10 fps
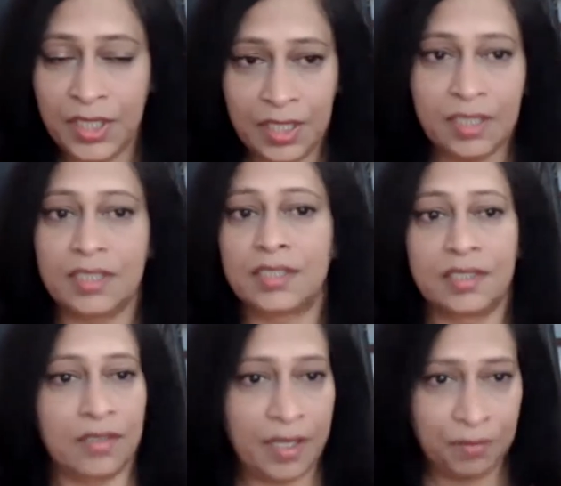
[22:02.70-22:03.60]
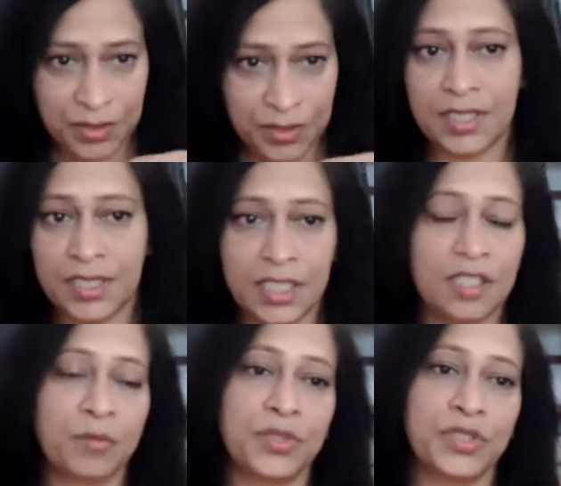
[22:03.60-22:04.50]
years and I was in a
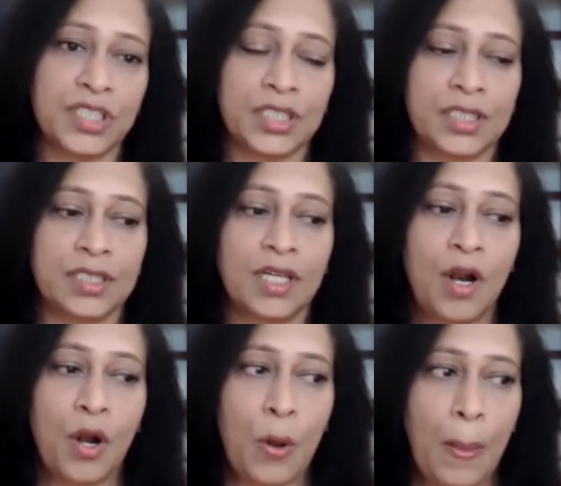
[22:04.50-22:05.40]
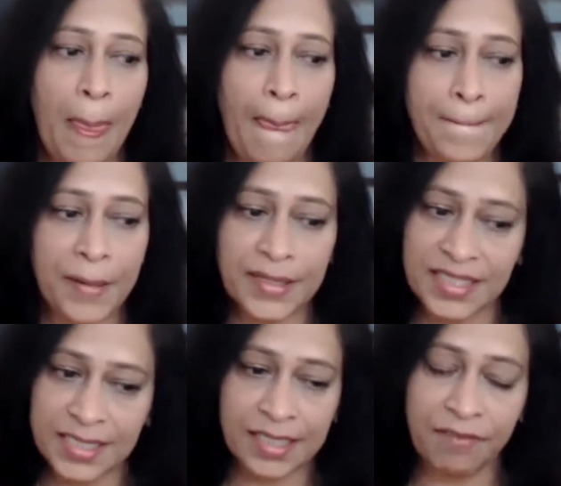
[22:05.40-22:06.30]
senior position.
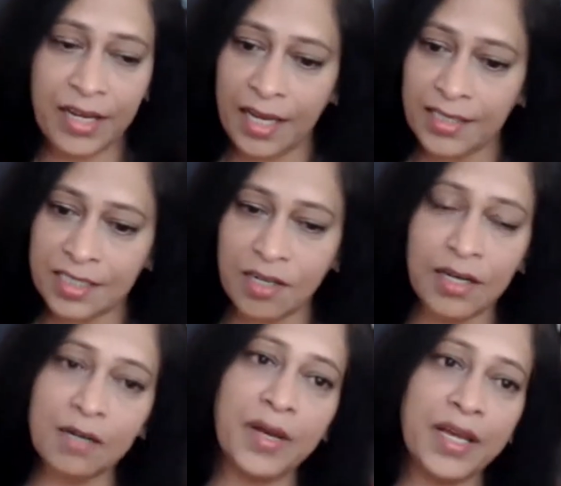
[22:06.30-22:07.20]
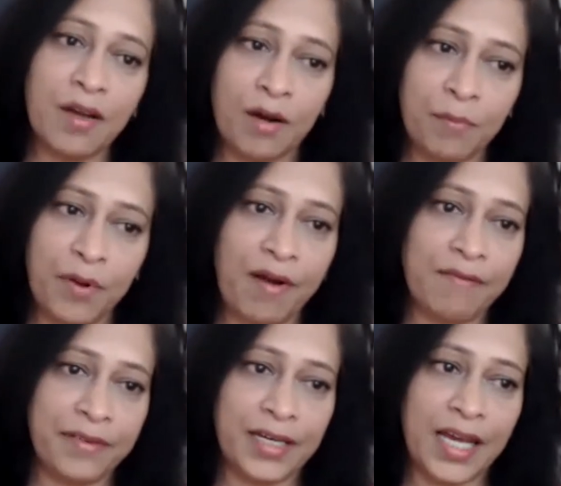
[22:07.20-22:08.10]
But when I started my
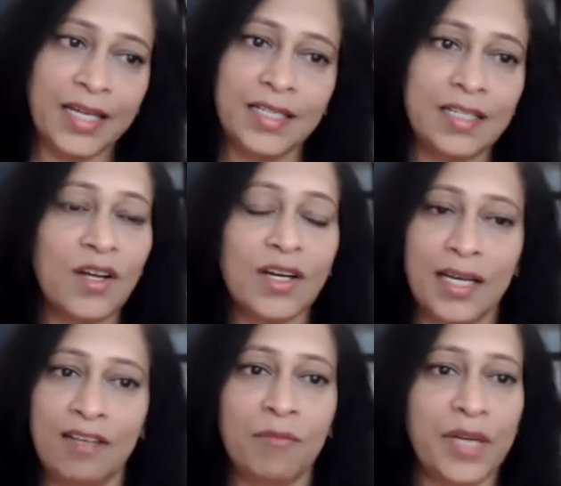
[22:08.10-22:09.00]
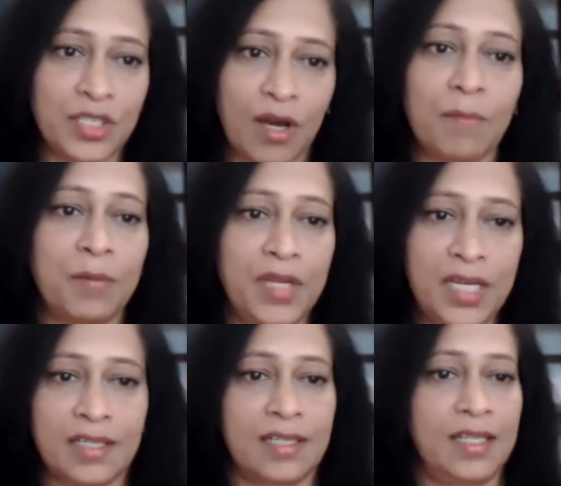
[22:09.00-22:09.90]
nonprofit, I did not leave my job
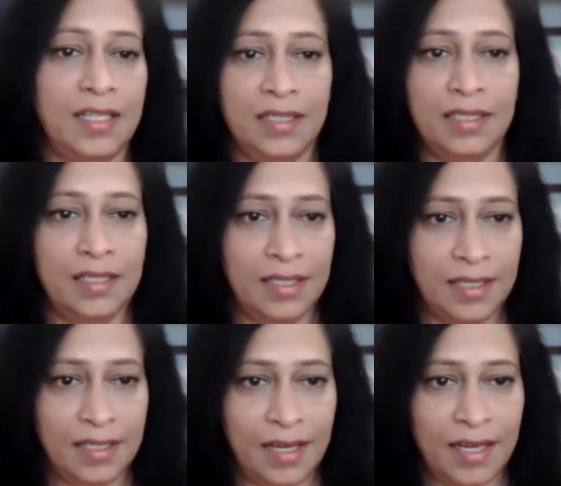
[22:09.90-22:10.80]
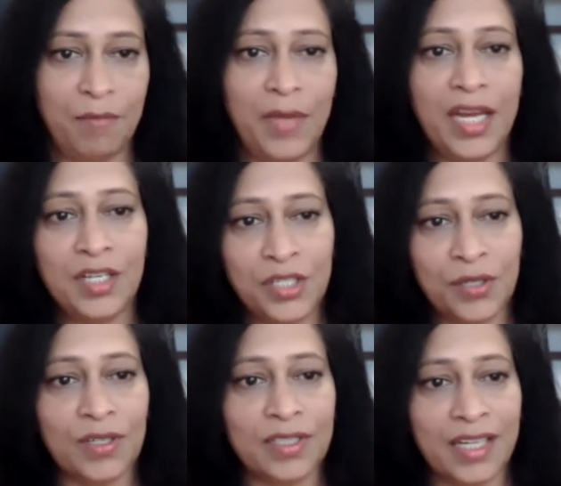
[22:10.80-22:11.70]
immediately. I made
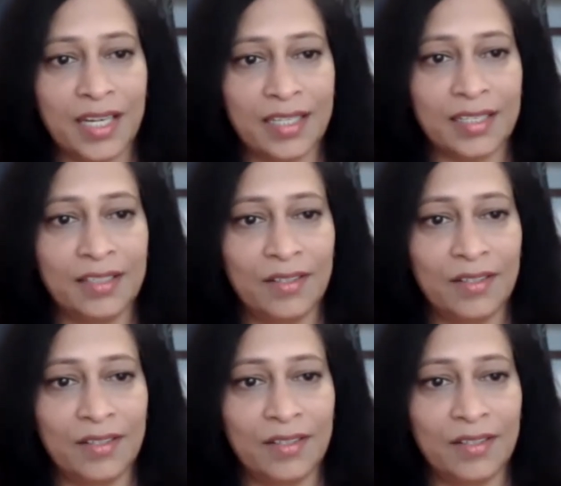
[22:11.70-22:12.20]
sure that,